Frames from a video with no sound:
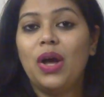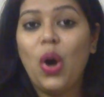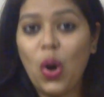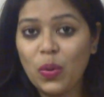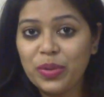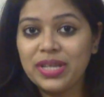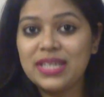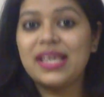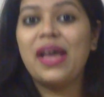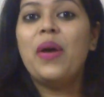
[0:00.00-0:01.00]
home
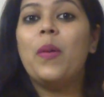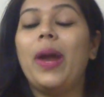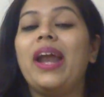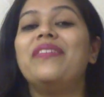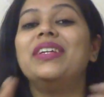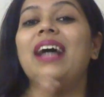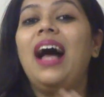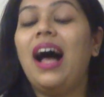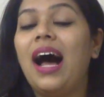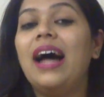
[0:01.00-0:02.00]
is wherever
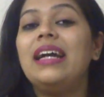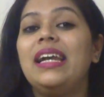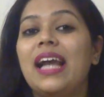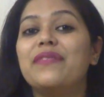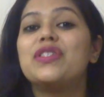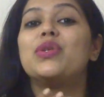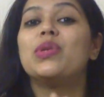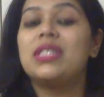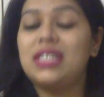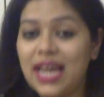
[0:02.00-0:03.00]
the heart loves
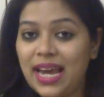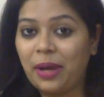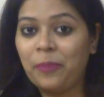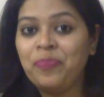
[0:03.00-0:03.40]
to stay.